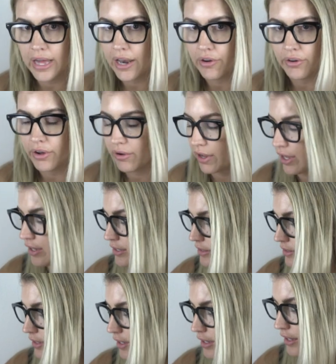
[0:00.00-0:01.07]
I don't know,
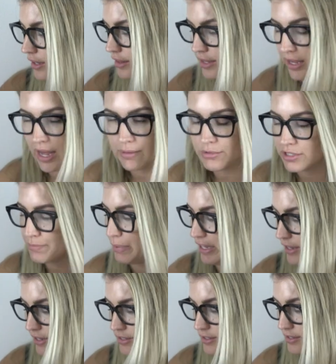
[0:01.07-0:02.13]
guys. I'm just
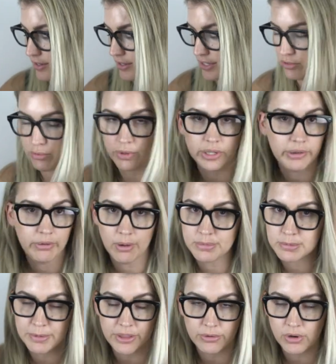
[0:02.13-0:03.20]
pissed. This really
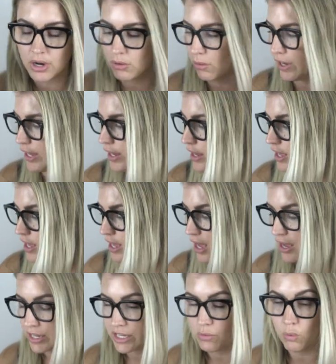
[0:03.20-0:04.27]
rubs me the wrong way.
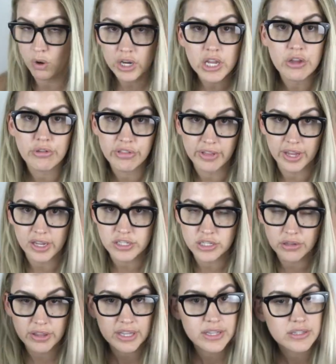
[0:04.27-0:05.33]
What do you think?
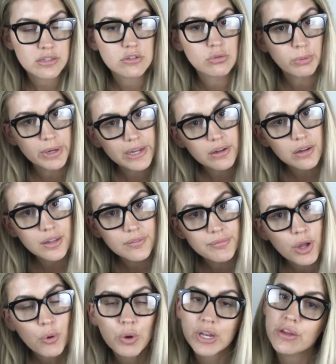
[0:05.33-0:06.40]
Do you think this is real
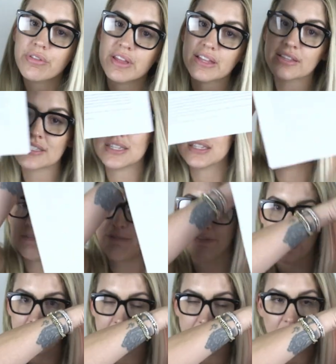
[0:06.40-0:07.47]
or do you think this is
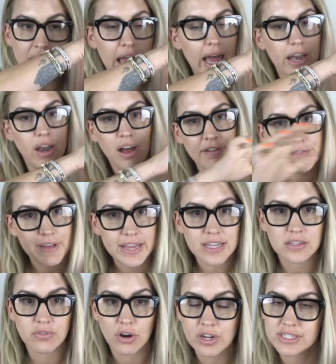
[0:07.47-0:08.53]
fake? And not fake
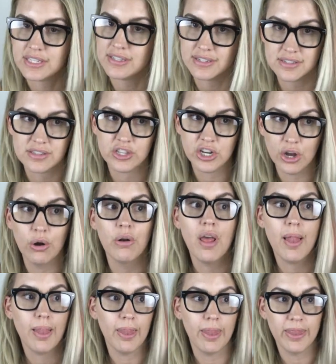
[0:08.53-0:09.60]
as far as this isn't the note.
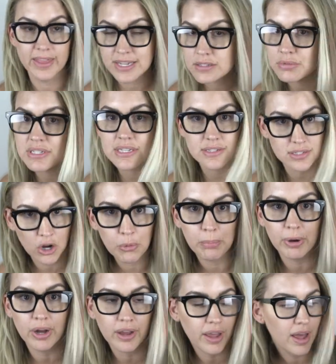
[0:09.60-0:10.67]
This was his
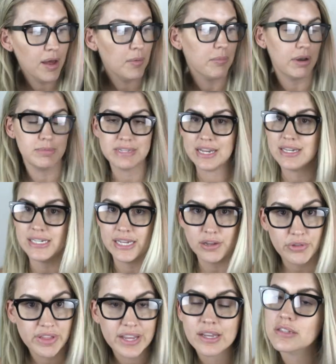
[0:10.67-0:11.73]
notebook, but I'm saying, do
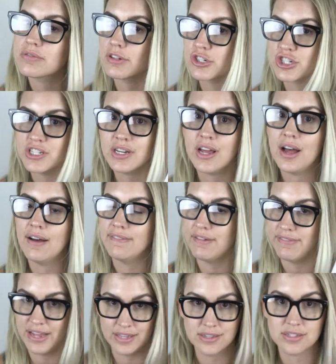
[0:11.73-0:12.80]
you think his version of
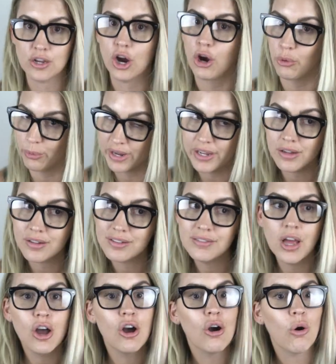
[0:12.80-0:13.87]
events are real
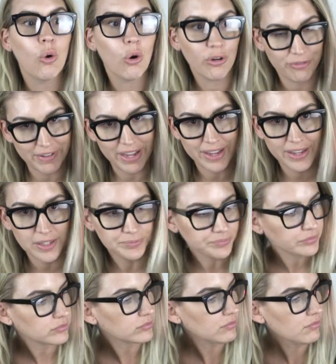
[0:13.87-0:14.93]
or fake?
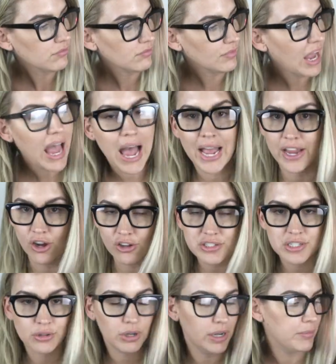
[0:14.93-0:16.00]
I
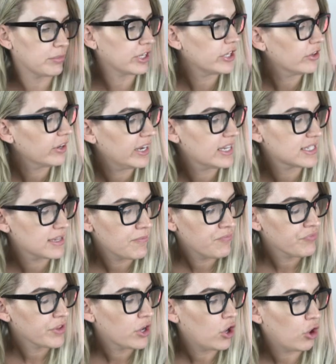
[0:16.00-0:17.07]
also am curious
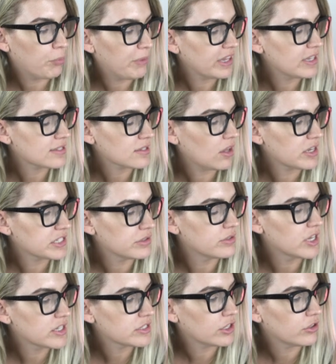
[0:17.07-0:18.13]
hoping this lawsuit
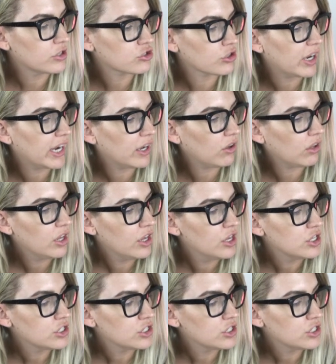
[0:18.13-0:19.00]
does go to trial.